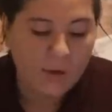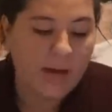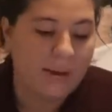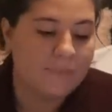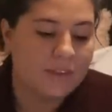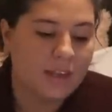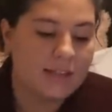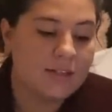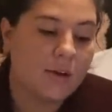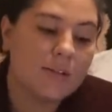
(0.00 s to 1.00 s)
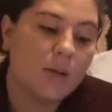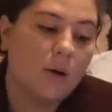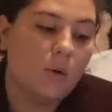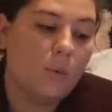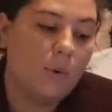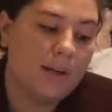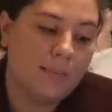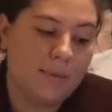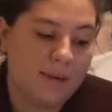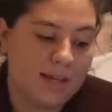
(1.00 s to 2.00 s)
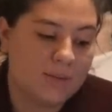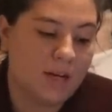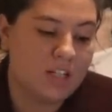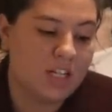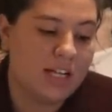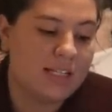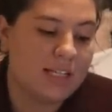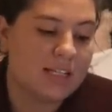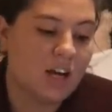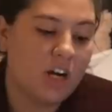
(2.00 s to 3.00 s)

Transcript: Okay, this is also one of my biggest questions is